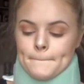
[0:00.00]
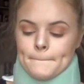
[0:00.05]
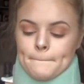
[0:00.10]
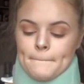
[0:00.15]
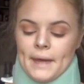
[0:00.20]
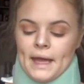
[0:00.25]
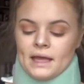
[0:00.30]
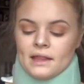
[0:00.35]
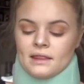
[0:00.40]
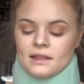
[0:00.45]

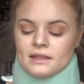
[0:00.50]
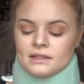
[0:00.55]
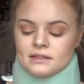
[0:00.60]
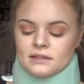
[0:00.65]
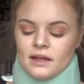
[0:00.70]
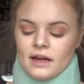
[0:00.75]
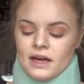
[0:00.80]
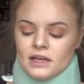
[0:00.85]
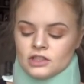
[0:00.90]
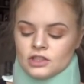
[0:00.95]
make these
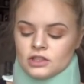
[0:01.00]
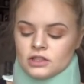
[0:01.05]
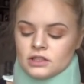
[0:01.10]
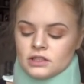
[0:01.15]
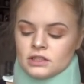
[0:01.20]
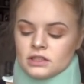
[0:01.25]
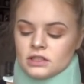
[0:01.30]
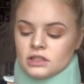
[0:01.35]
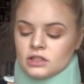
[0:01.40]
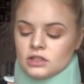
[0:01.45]

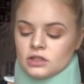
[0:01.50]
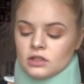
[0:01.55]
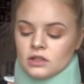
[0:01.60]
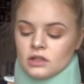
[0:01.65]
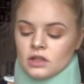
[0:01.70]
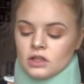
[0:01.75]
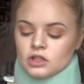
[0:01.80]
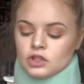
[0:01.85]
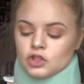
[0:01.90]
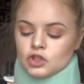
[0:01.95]
lashes
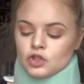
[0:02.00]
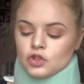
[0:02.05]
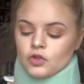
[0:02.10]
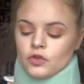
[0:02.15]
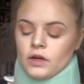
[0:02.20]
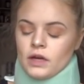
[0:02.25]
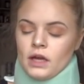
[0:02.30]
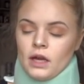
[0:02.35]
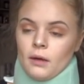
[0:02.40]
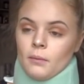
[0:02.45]

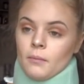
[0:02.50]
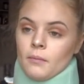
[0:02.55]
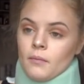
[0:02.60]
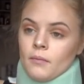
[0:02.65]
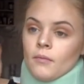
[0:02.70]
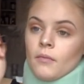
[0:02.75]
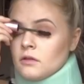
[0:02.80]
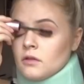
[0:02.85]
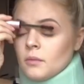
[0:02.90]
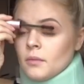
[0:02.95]

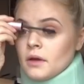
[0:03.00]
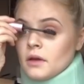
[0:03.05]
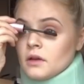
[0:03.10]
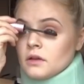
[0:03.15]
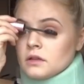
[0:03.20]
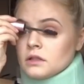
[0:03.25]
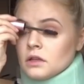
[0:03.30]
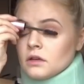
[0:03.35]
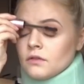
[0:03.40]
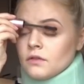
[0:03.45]
scream to make
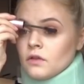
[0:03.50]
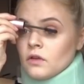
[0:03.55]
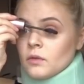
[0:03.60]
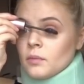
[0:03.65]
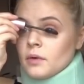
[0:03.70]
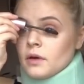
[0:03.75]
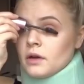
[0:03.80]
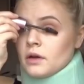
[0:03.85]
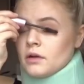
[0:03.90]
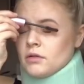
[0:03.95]
yourself
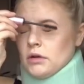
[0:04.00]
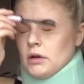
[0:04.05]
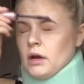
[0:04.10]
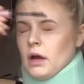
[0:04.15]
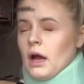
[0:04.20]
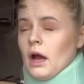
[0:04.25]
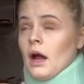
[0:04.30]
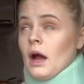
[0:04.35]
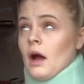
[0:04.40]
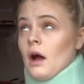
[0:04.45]
look better.
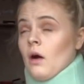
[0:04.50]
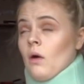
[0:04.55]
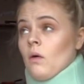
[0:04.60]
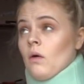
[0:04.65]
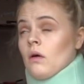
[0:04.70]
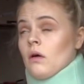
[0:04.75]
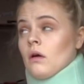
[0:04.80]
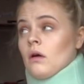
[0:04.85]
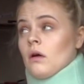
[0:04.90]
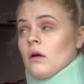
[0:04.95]

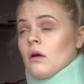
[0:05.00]
Ow!